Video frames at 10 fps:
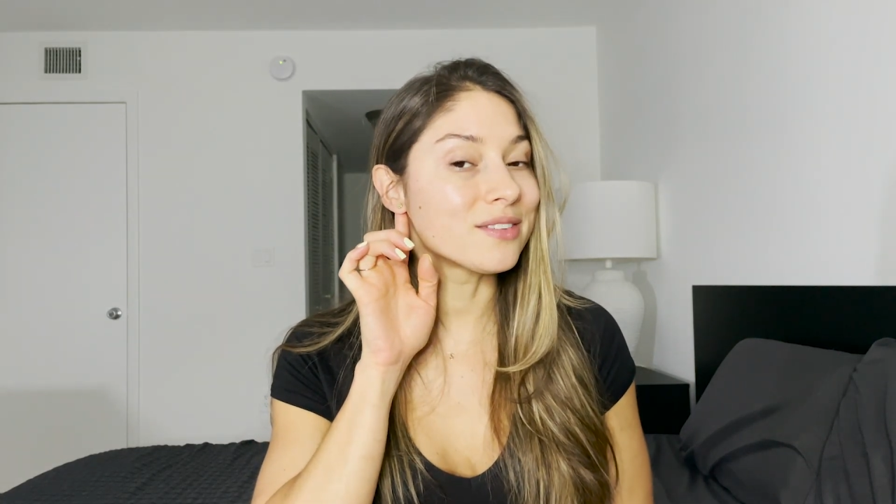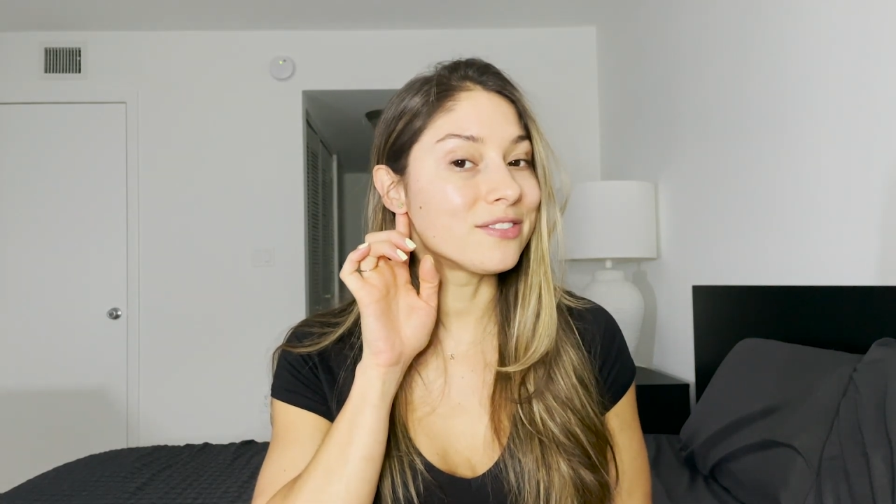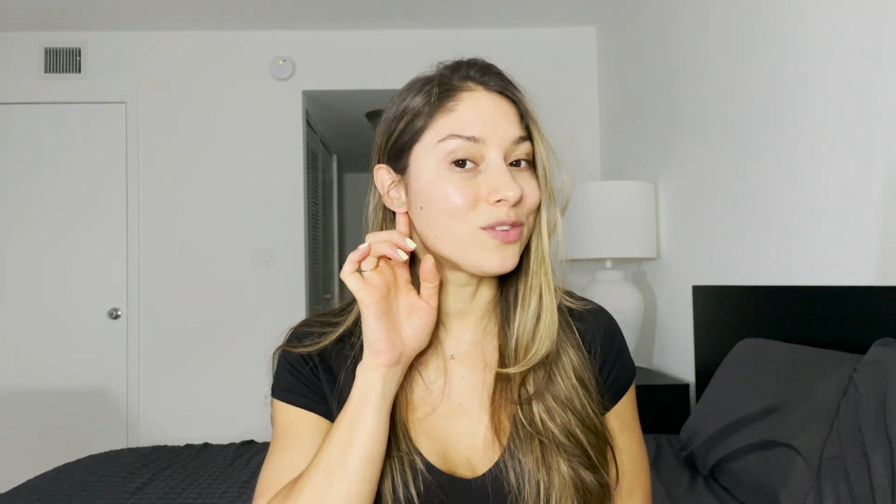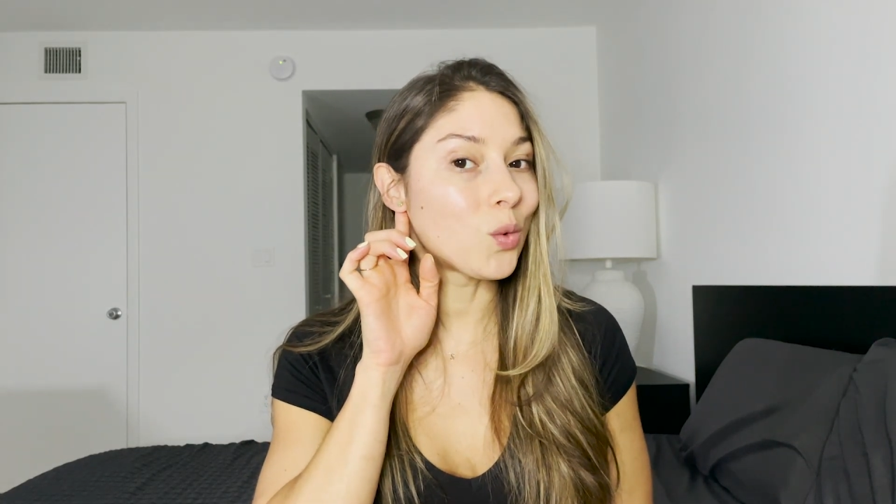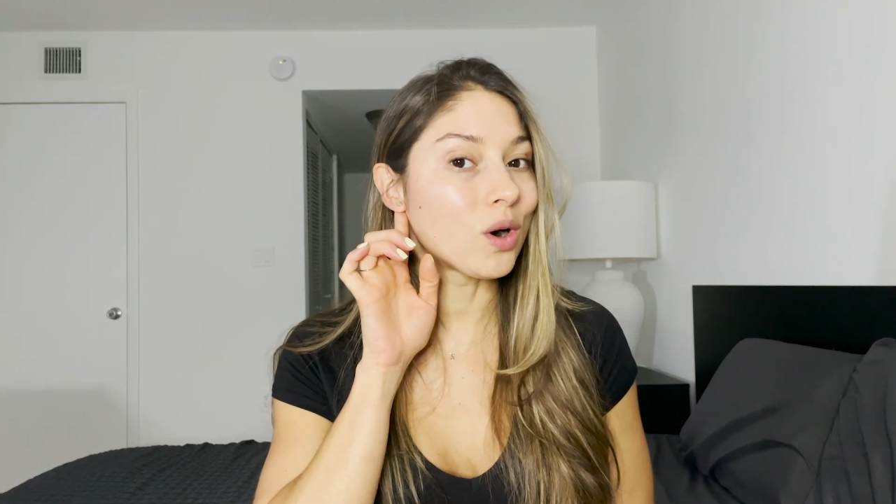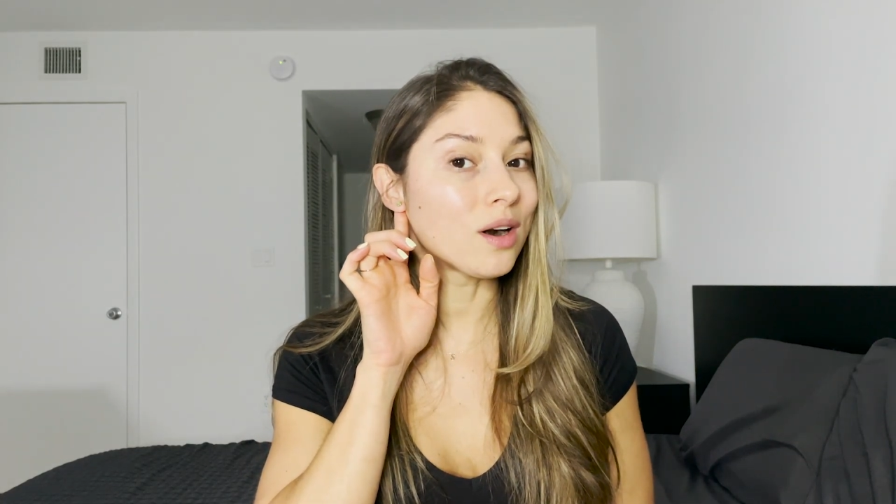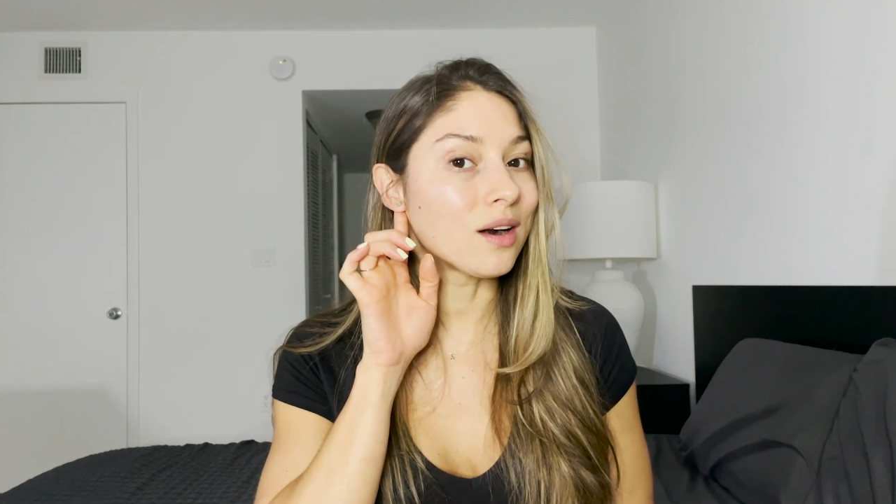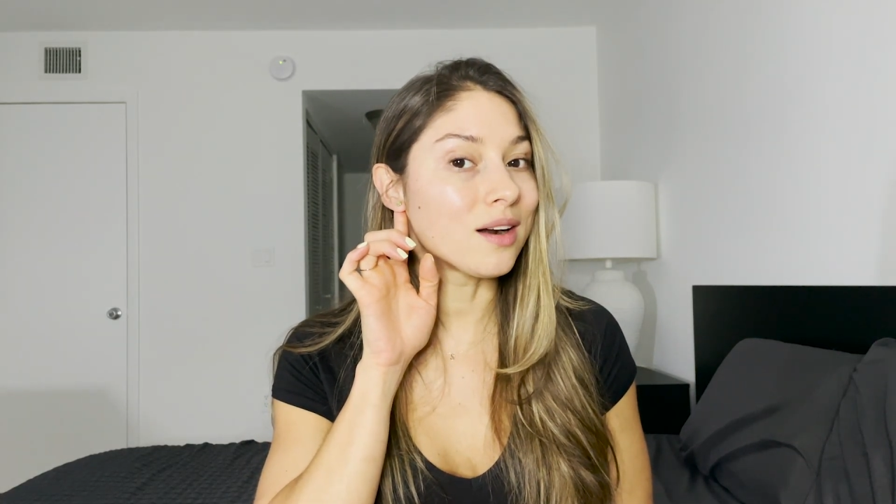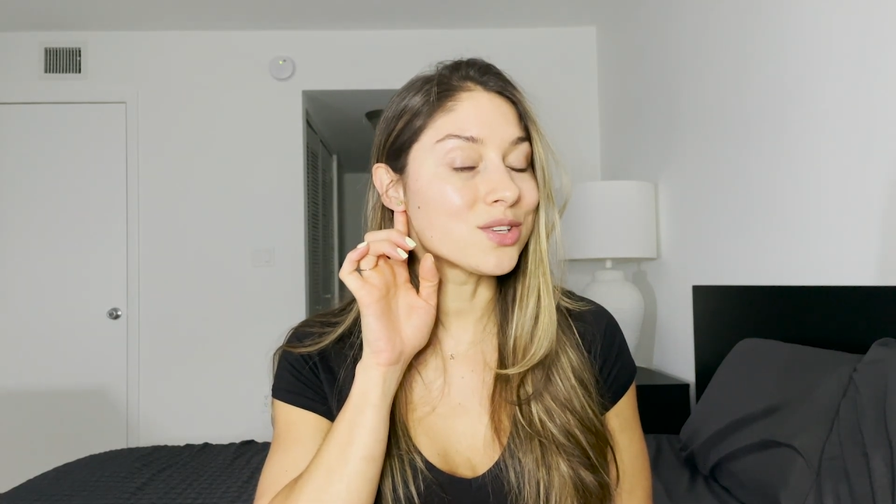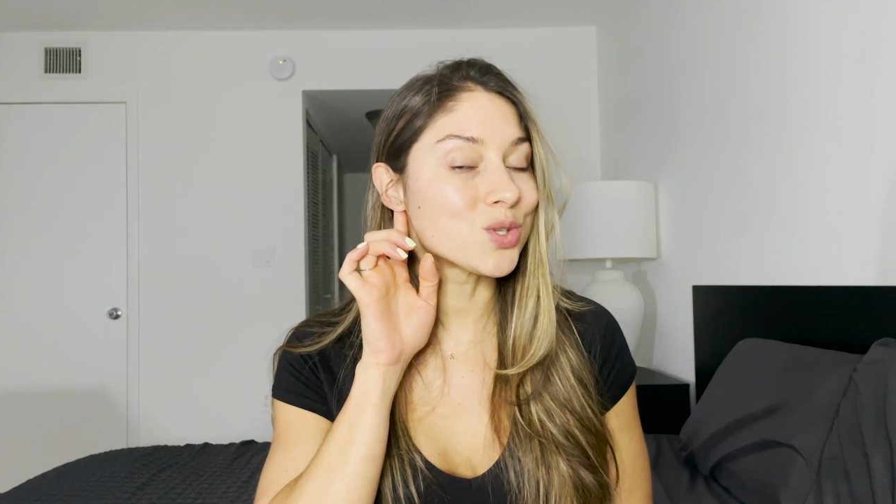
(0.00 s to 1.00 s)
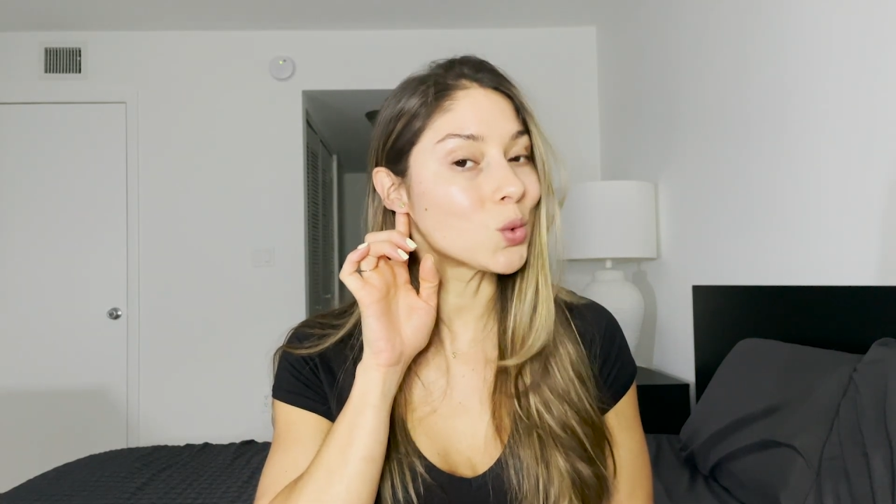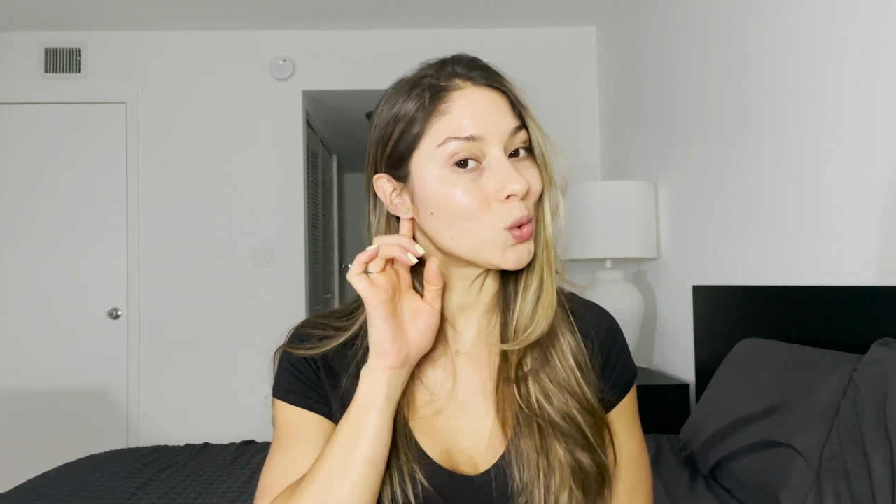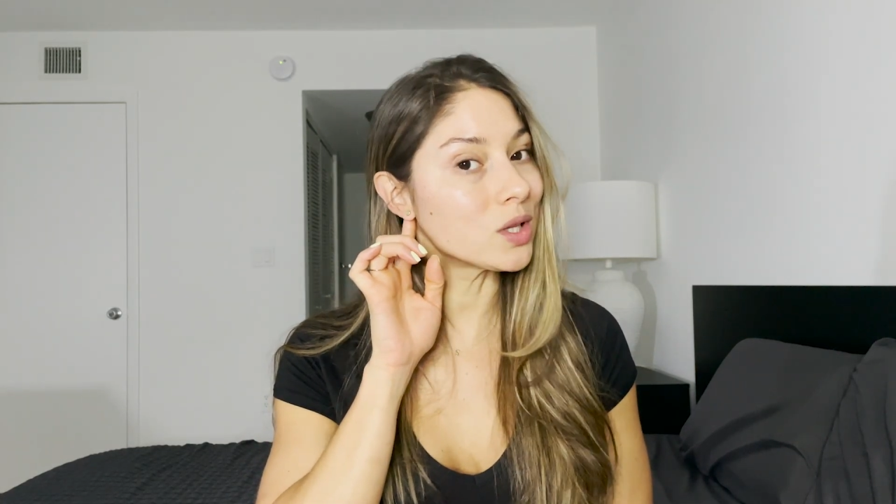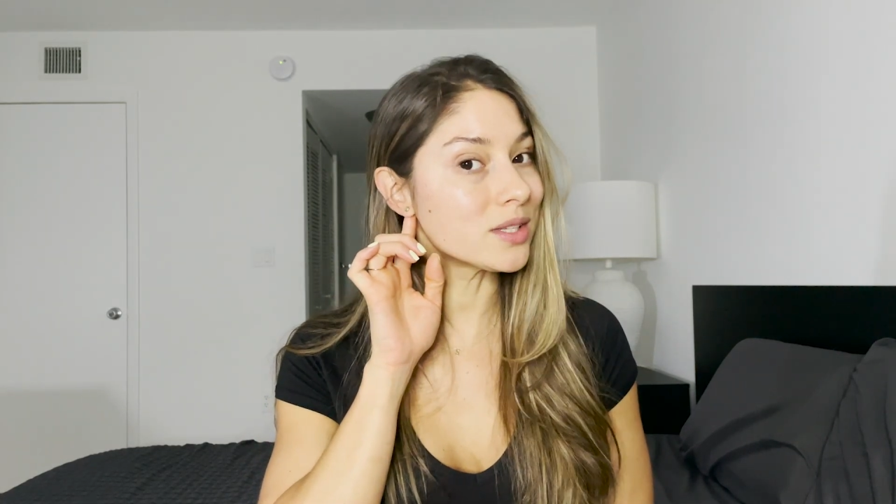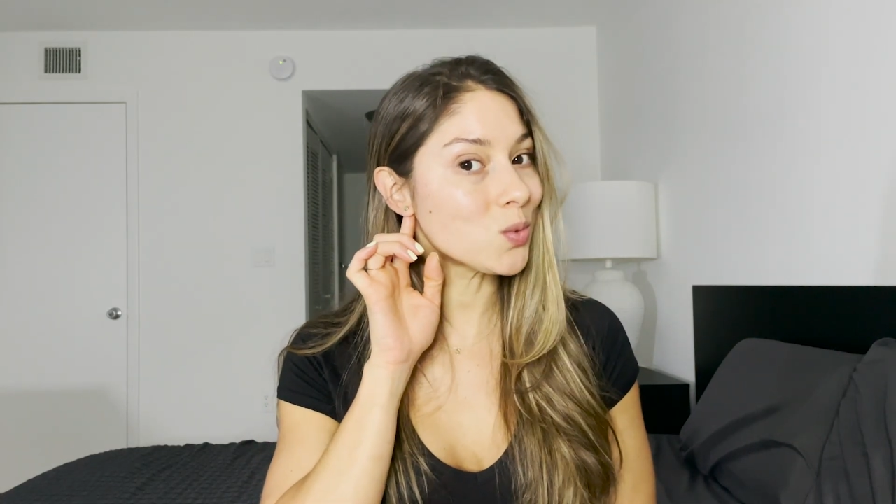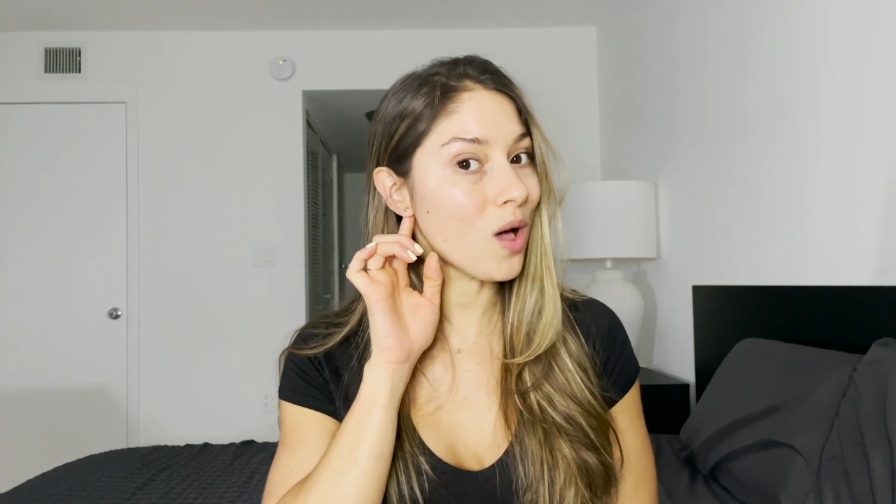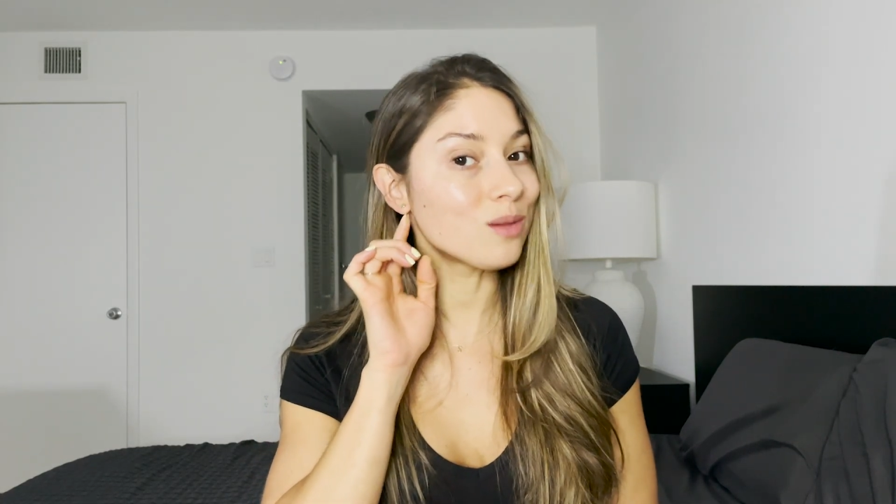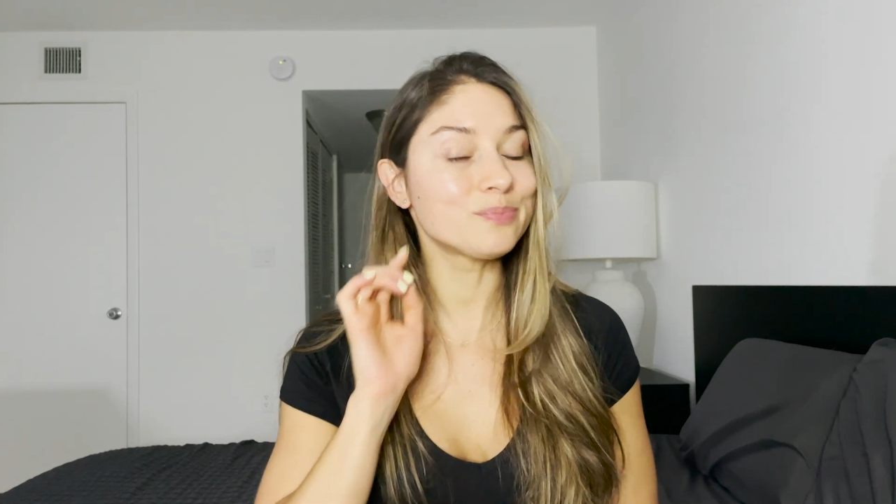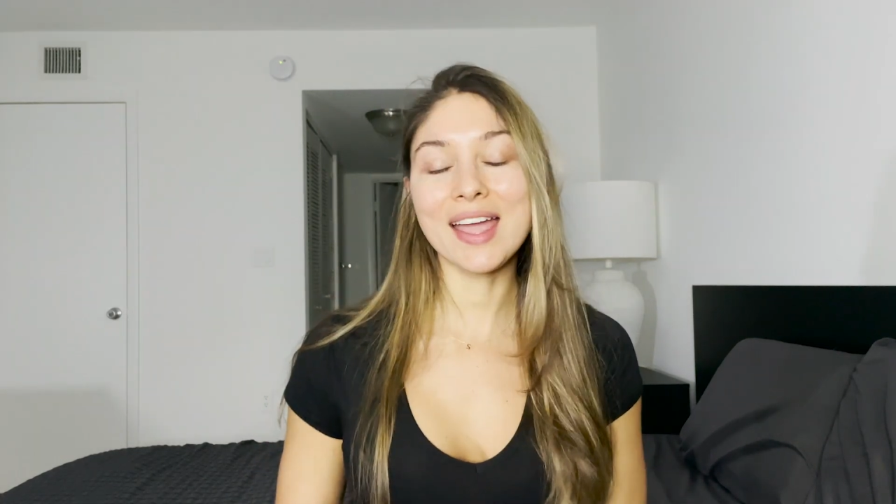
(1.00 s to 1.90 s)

for school as well.